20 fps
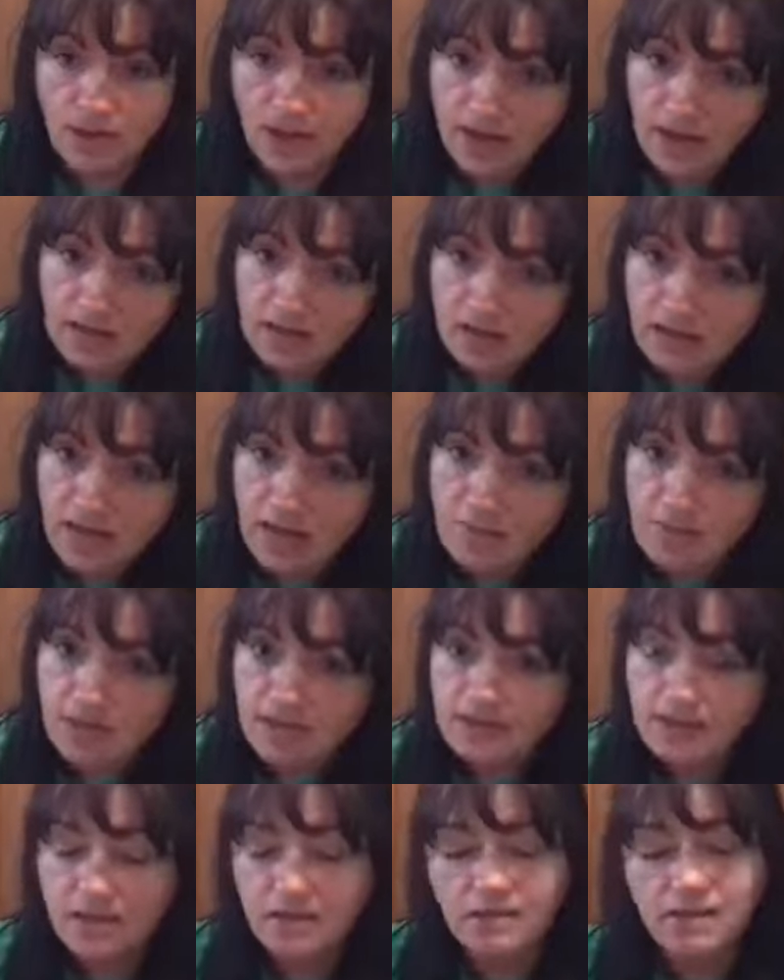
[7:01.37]
actually have my
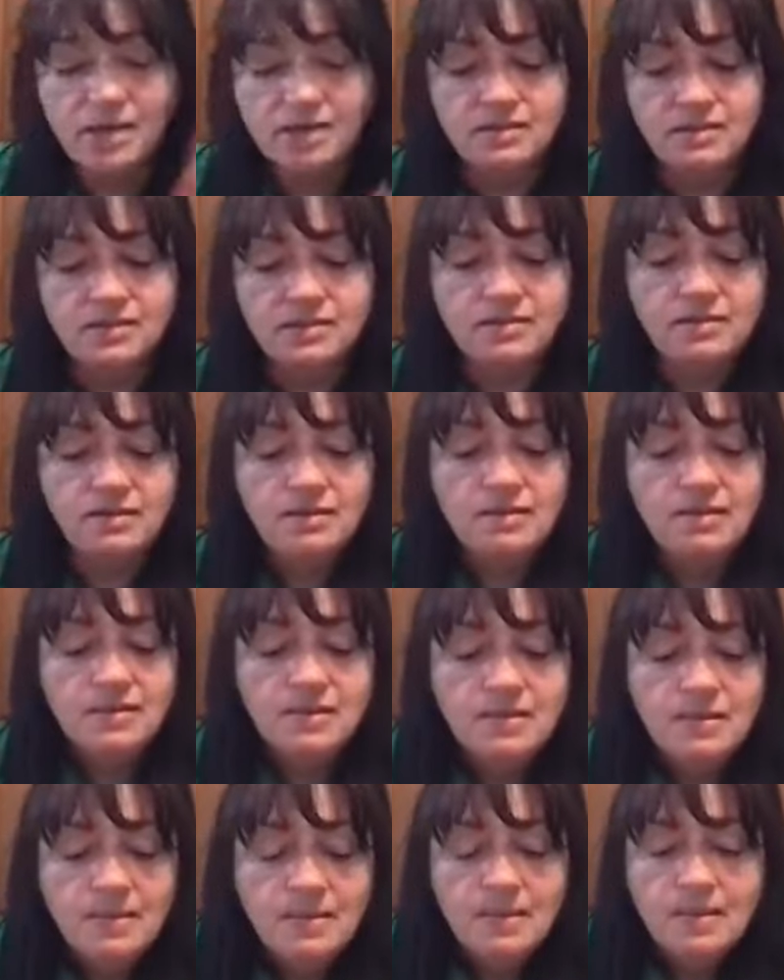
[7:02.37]
sunglasses.
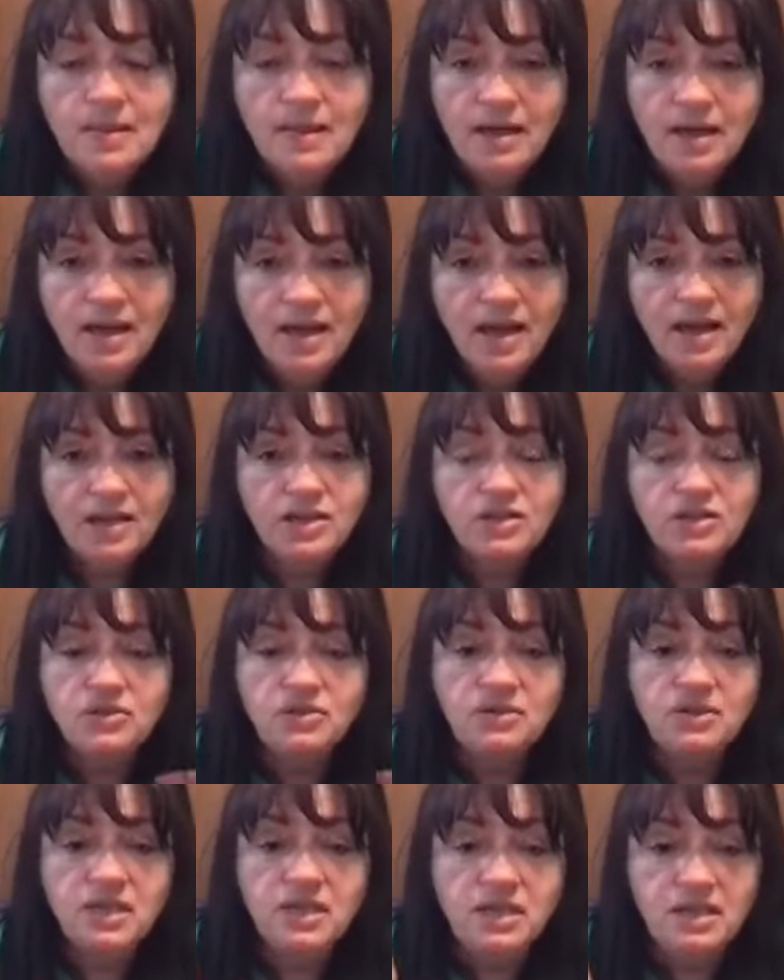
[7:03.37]
I could
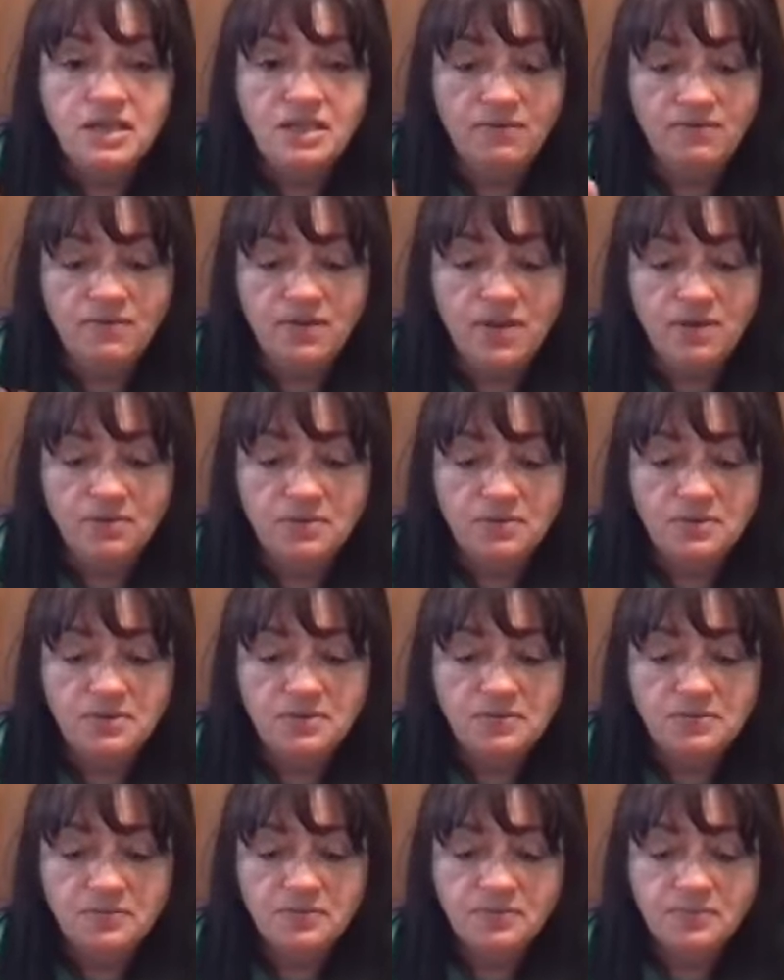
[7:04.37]
use any of those.